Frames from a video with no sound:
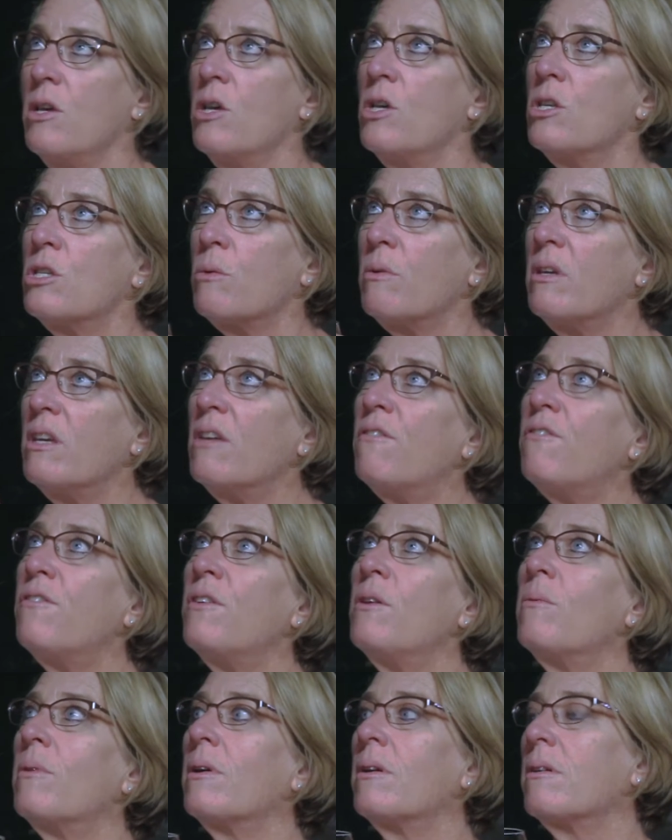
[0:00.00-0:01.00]
So
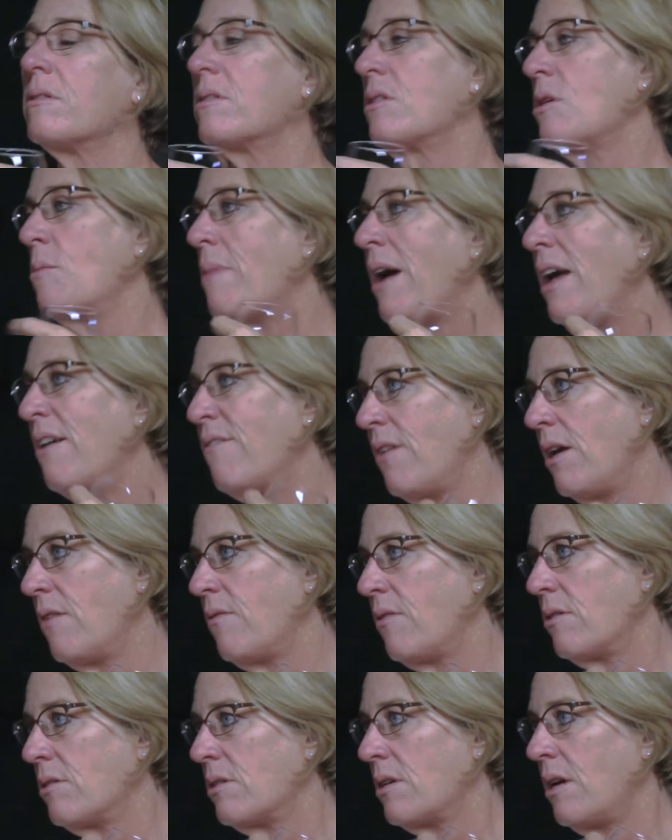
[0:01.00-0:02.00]
my
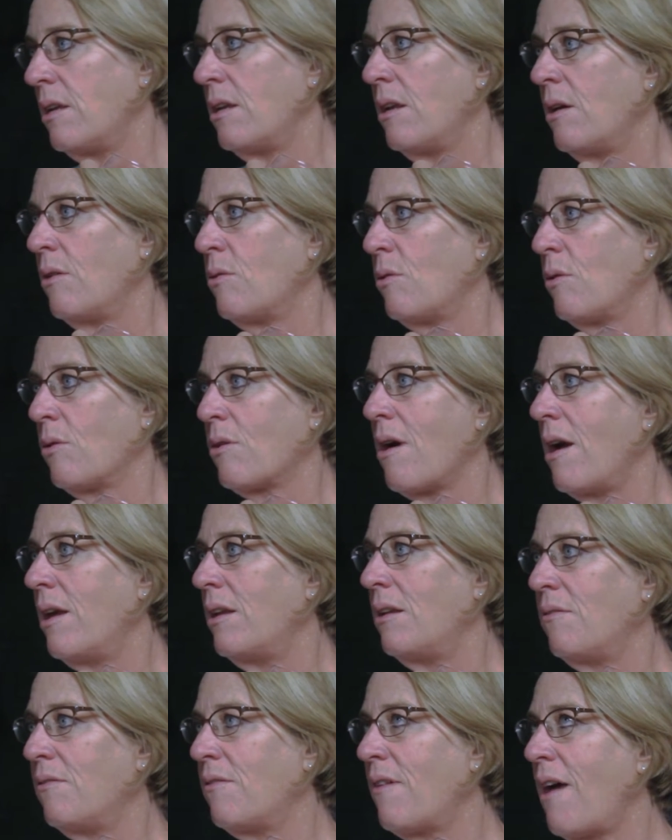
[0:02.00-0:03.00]
favorites, I know they're
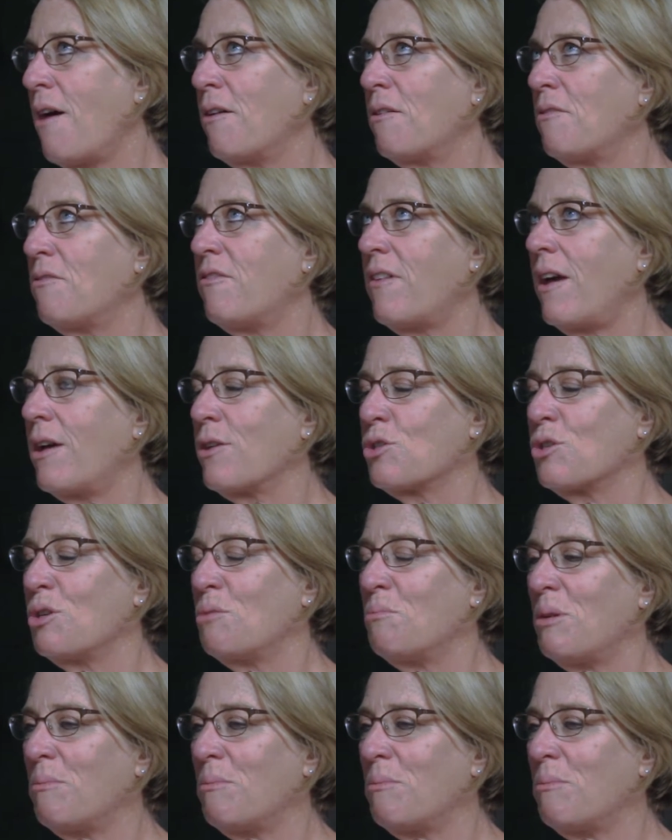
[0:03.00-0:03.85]
kind of out of fashion,